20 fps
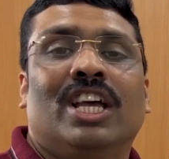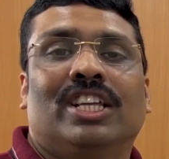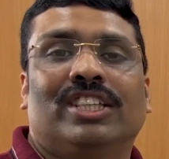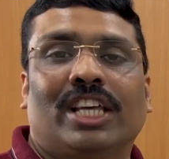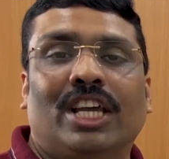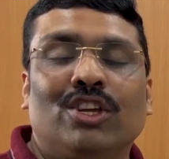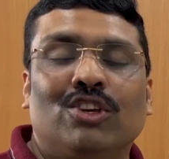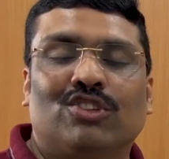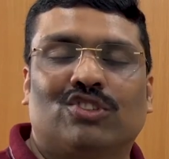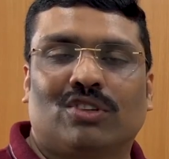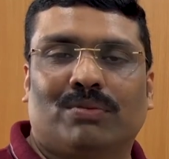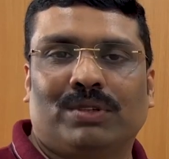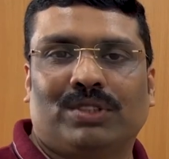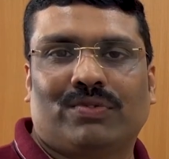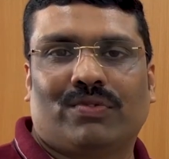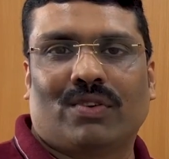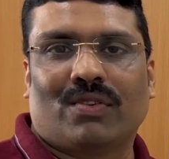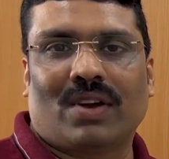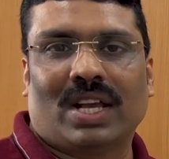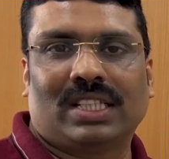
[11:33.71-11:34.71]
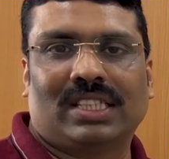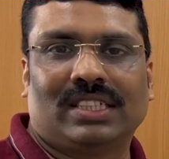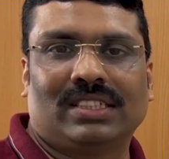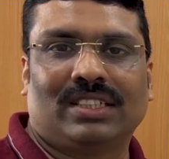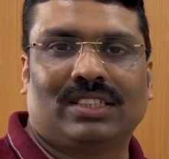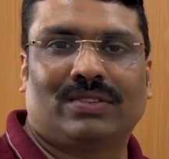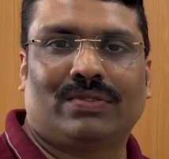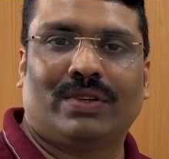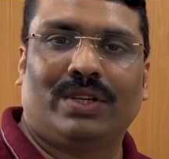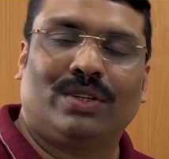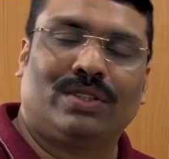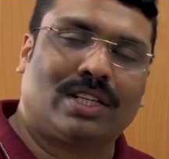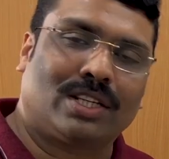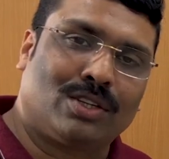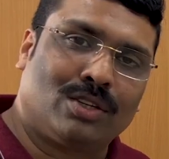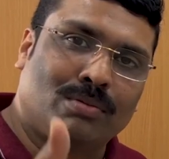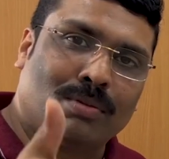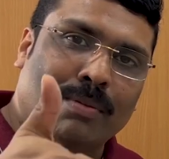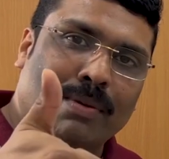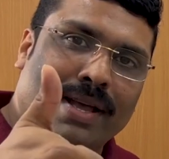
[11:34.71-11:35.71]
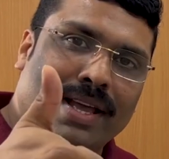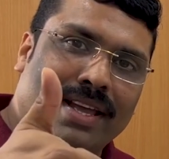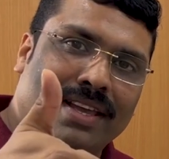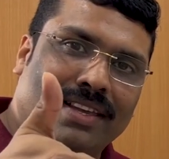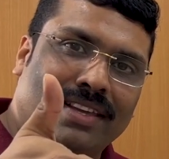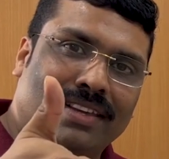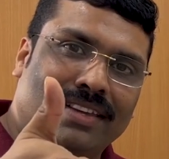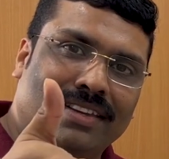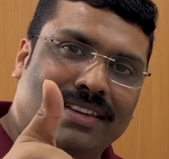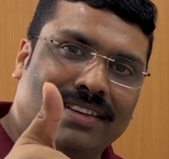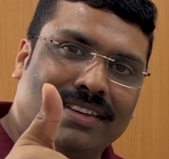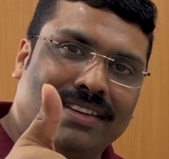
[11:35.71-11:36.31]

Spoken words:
Thank you so much for watching this video. Thank you. Bye bye.